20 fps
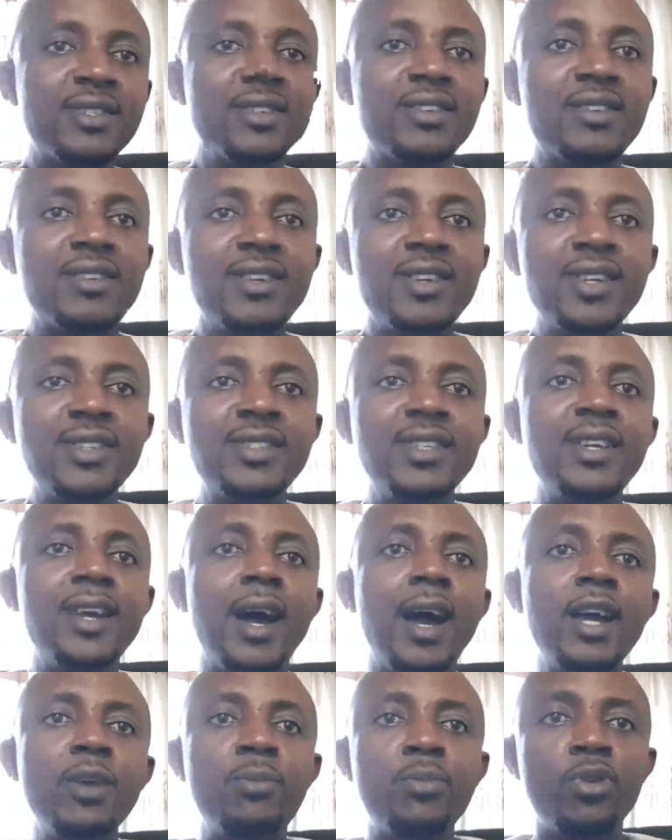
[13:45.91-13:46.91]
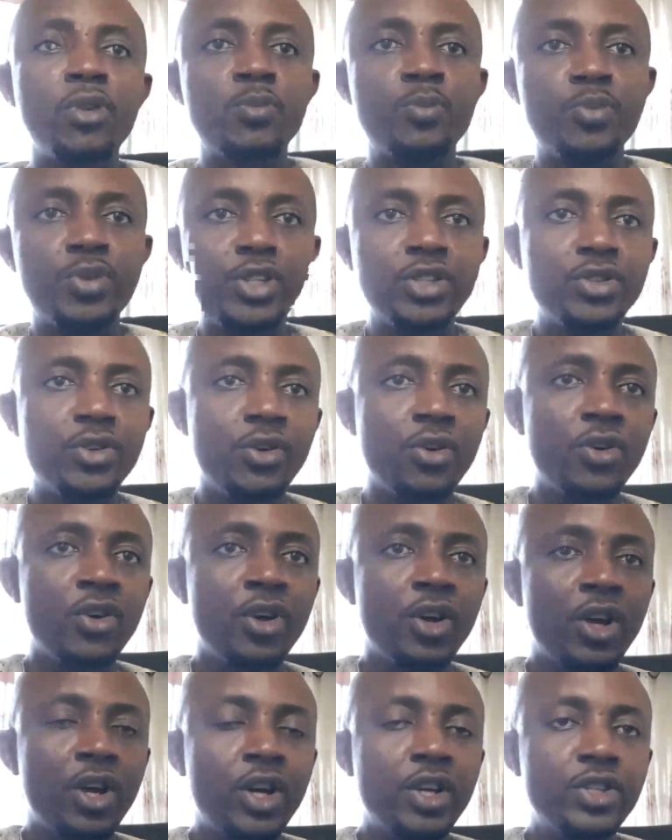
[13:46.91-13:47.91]
creating high blood pressure
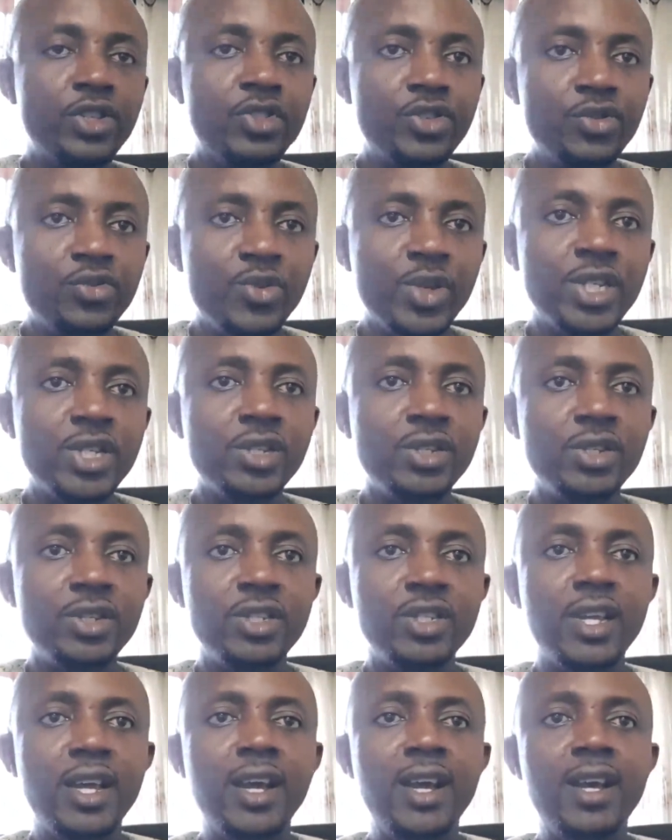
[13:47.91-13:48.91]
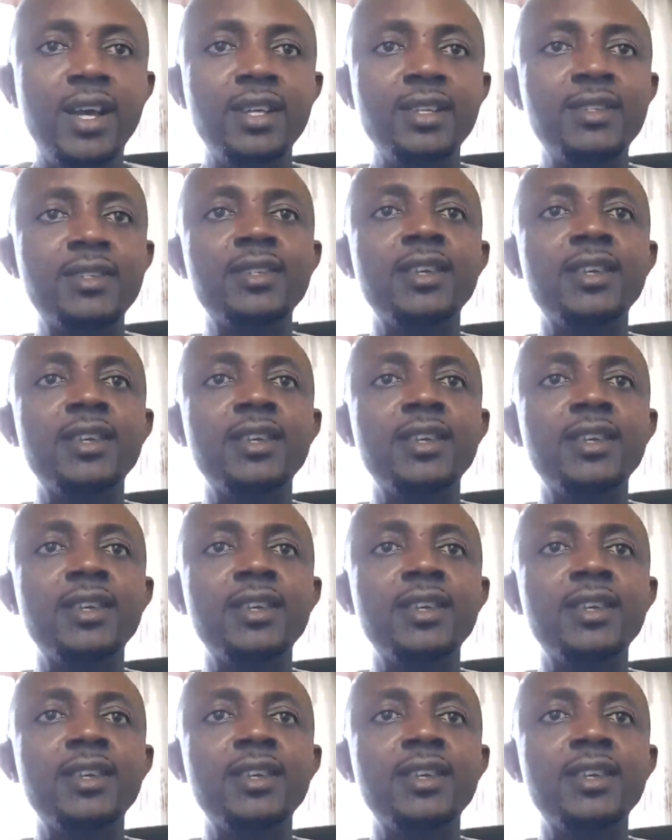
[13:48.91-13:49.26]
situations and